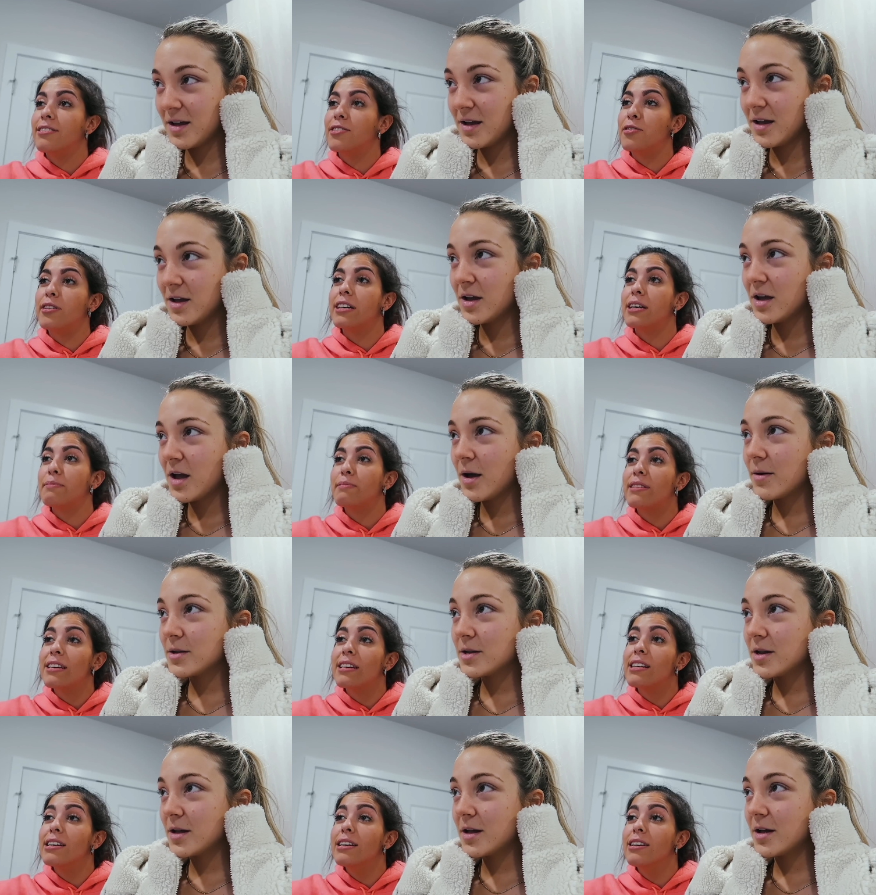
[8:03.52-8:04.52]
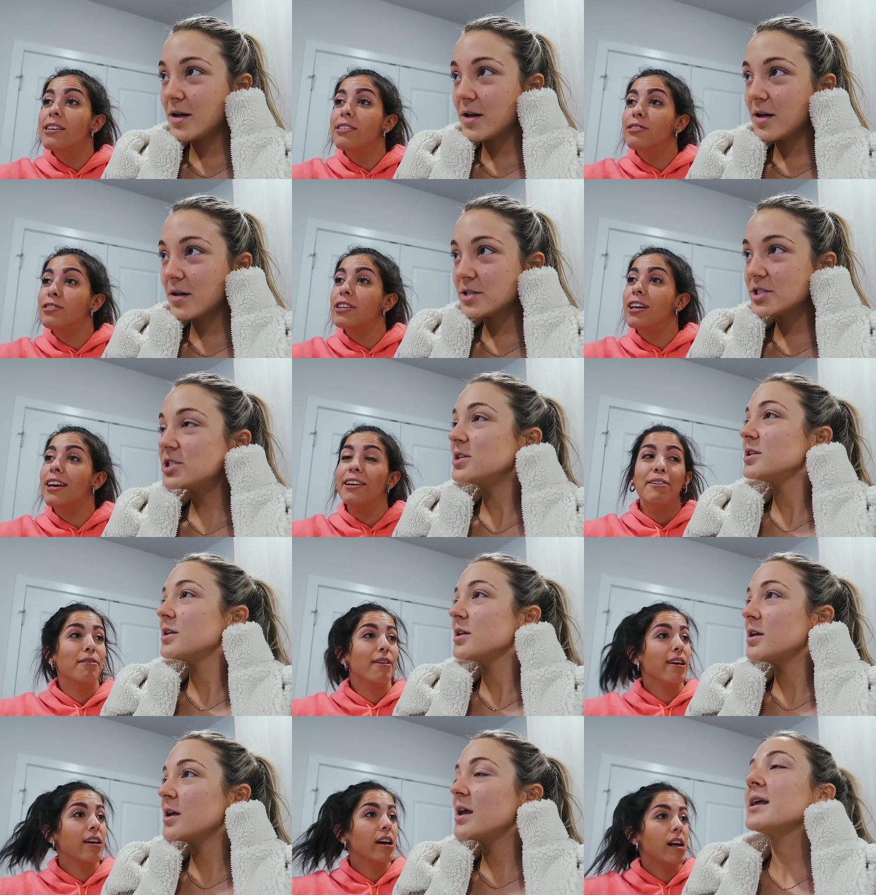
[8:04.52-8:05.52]
Speaker 1: tree up to
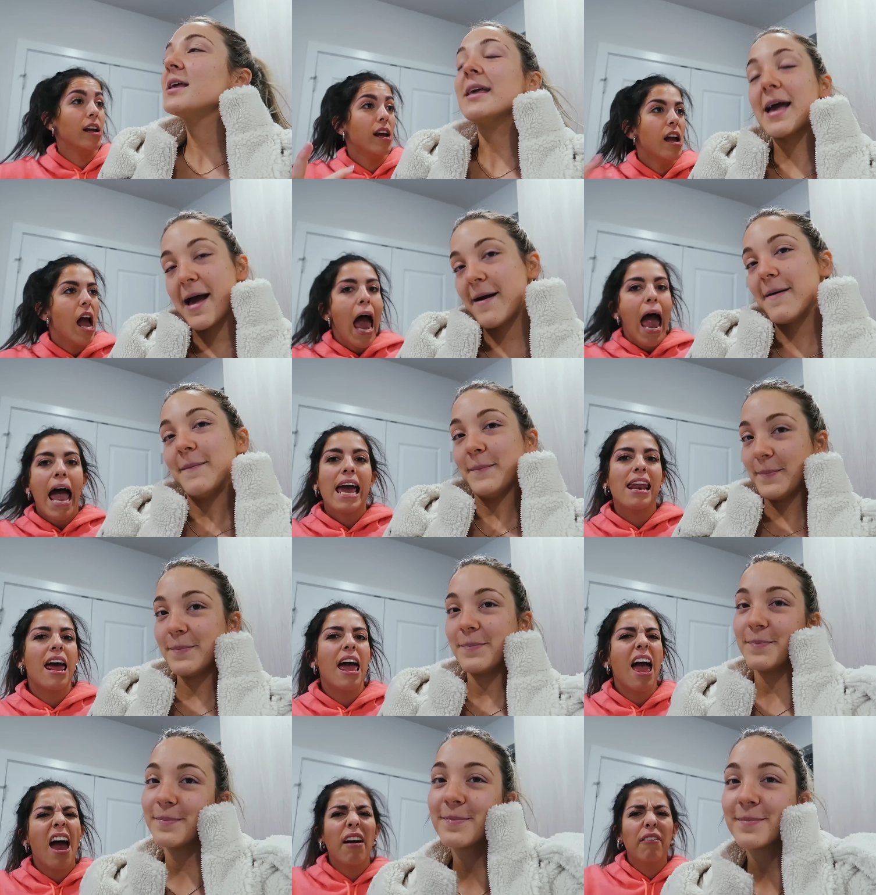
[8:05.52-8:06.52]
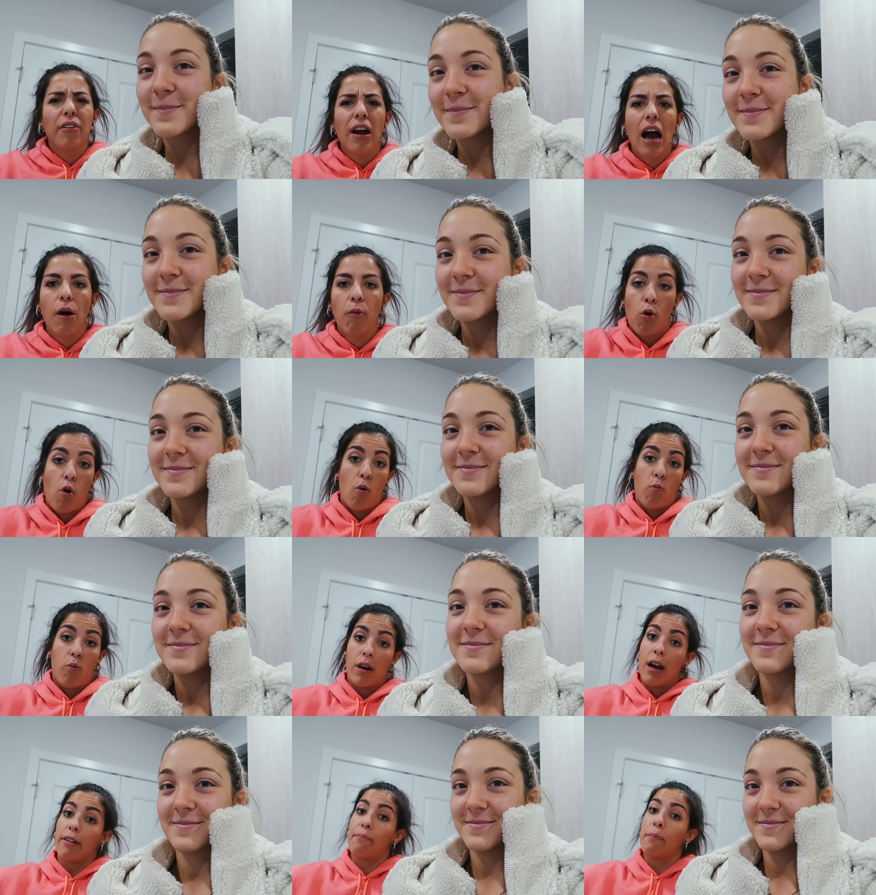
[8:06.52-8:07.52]
January. Yeah, and every well, when
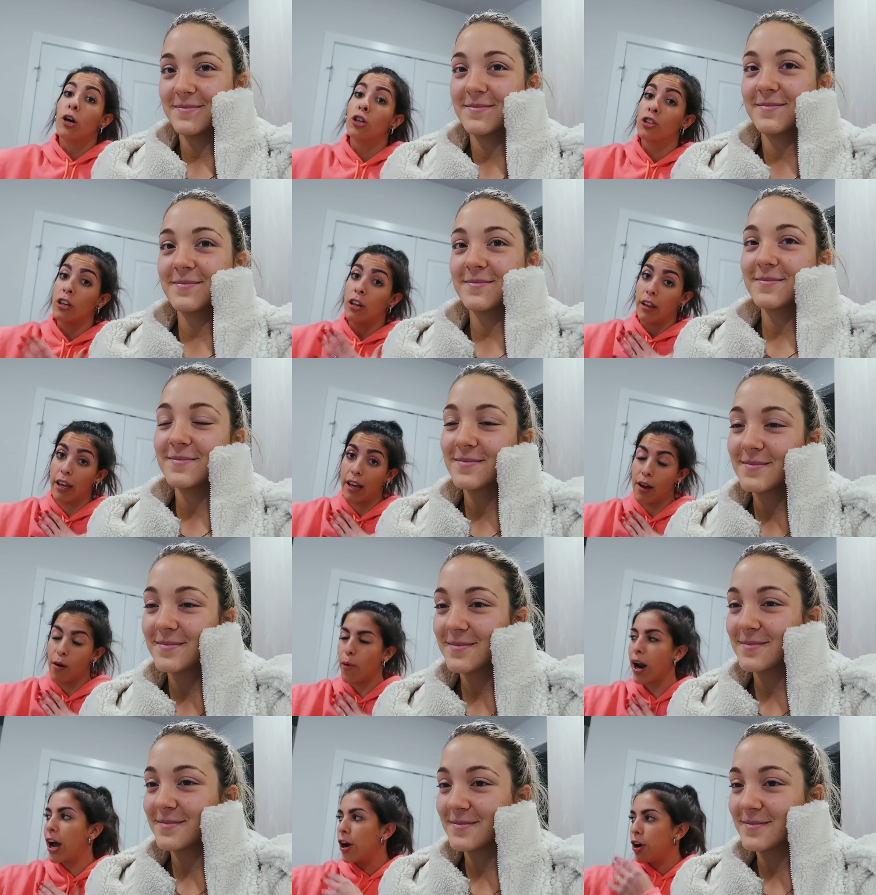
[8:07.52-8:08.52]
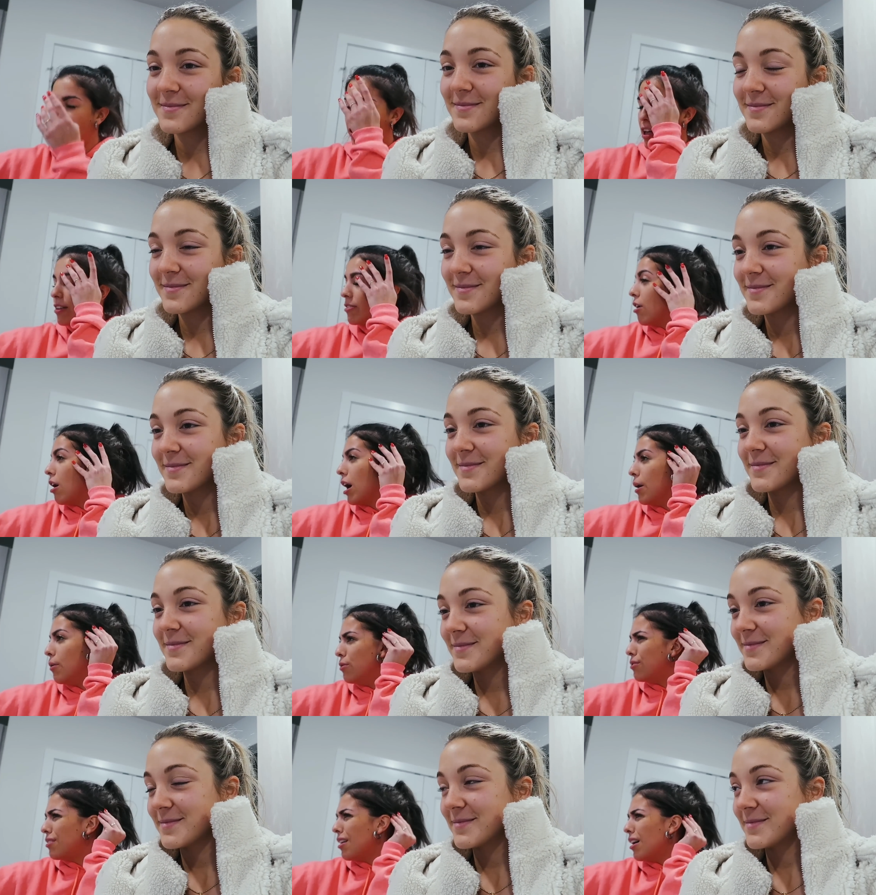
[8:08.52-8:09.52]
I personally when I heard that song, I
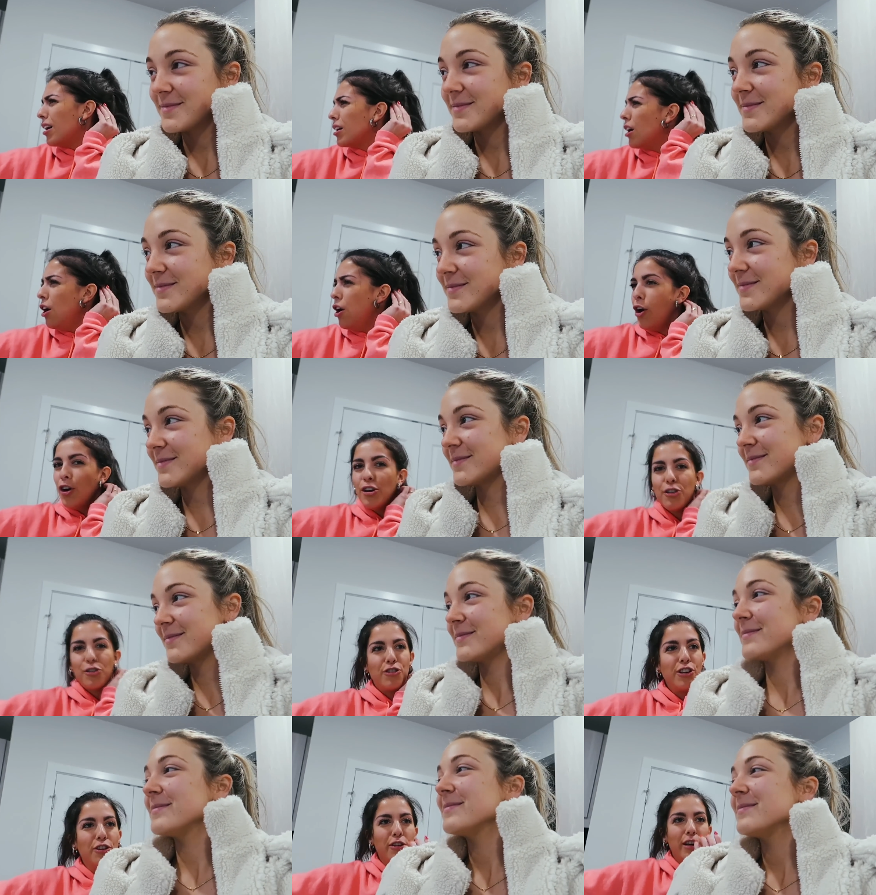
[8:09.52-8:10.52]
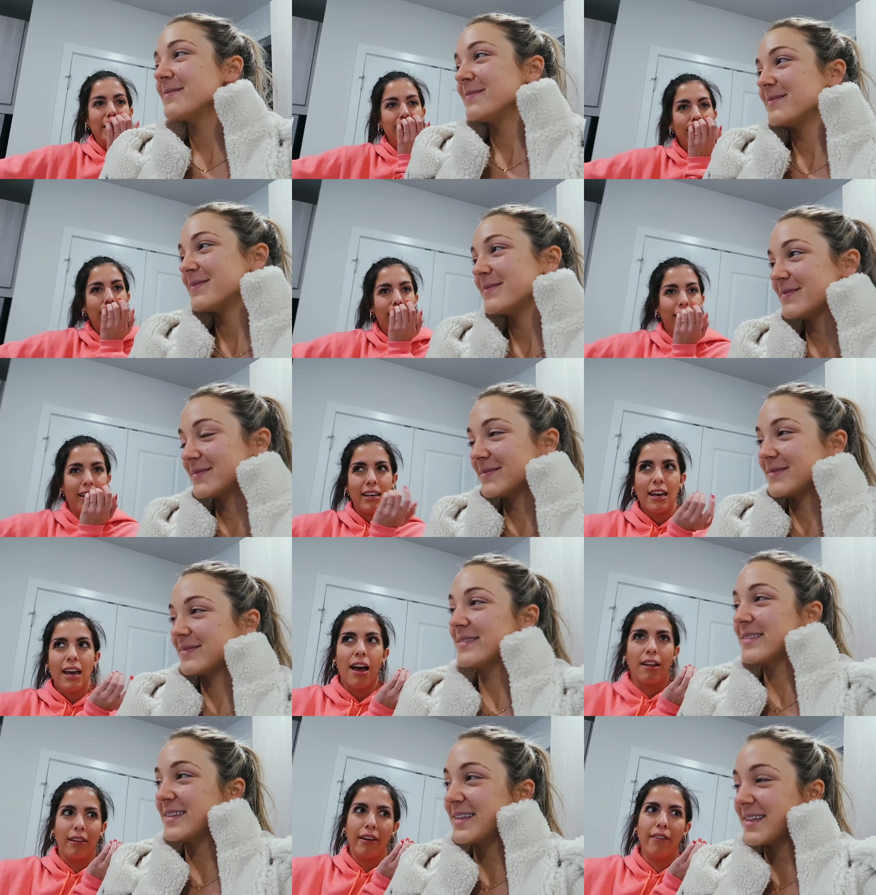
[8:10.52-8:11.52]
was like, is she crazy? Like,
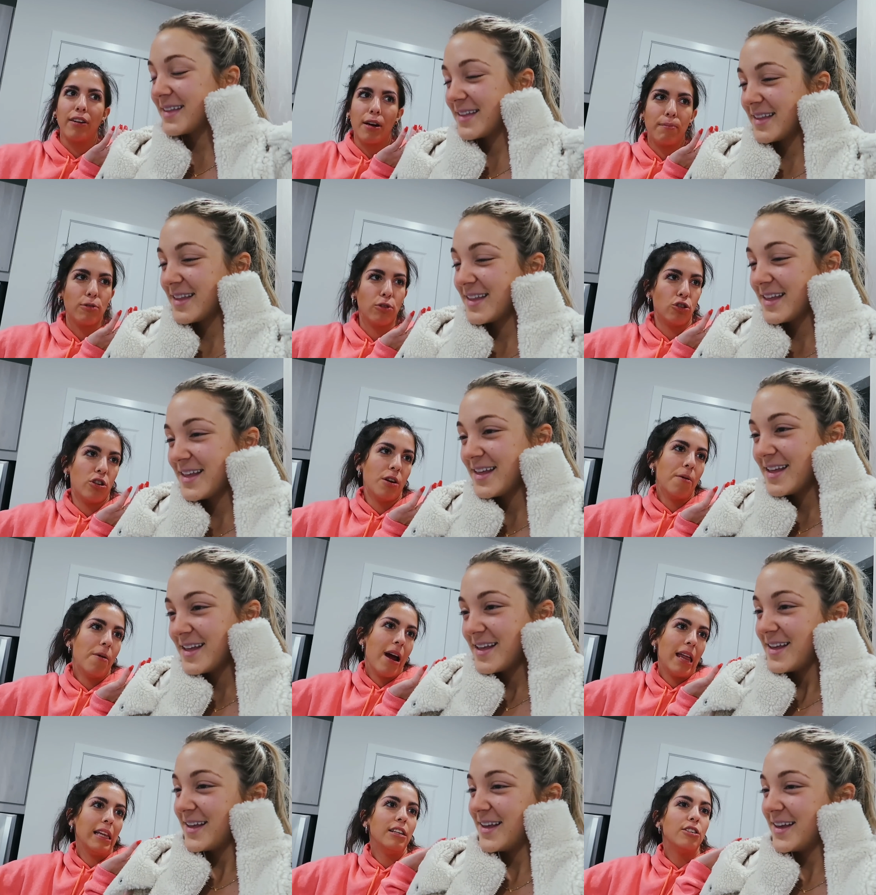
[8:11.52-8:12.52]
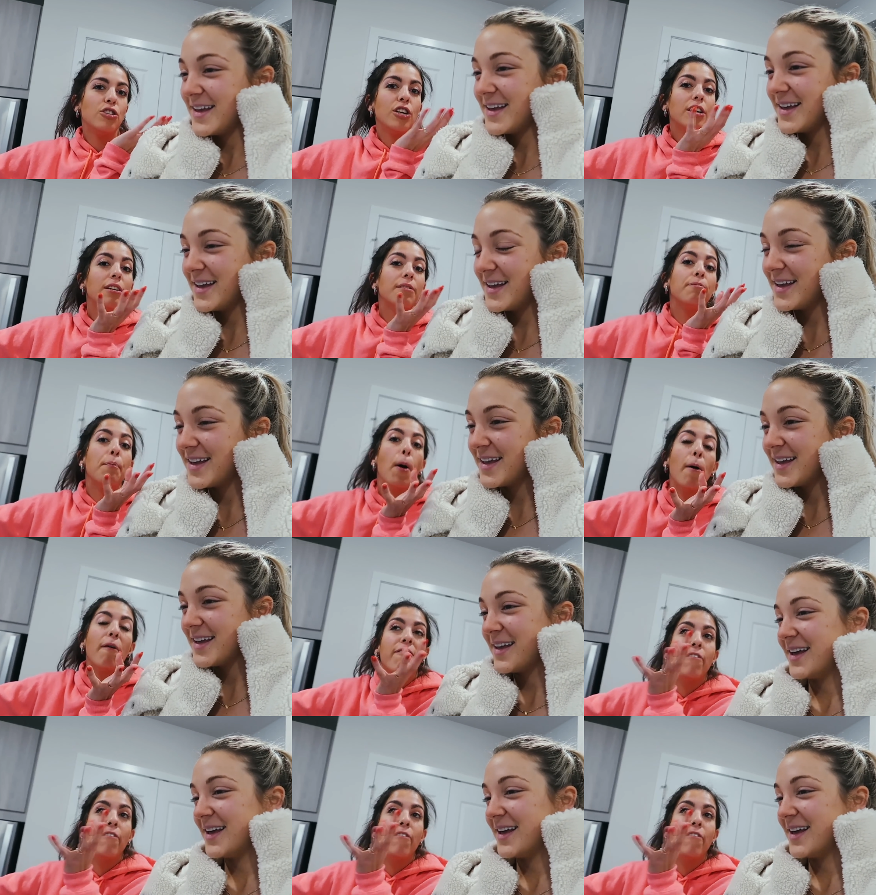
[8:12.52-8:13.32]
yeah, leave it up till January. At least she could have put